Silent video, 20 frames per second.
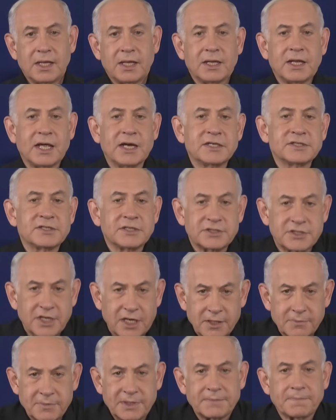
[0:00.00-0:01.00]
Ladies and
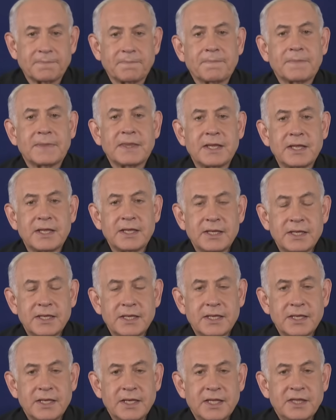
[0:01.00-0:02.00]
gentlemen,
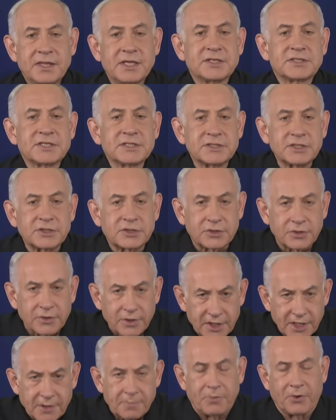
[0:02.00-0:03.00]
this is a
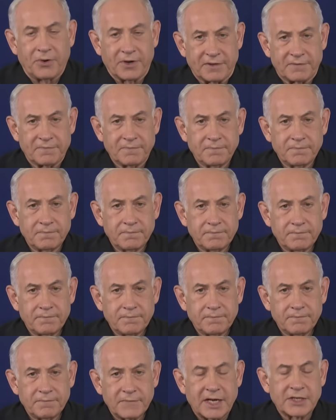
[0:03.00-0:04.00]
turning point
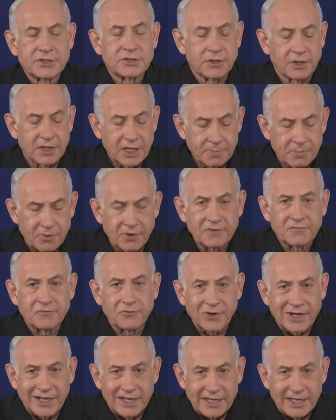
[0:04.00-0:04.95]
a turning point for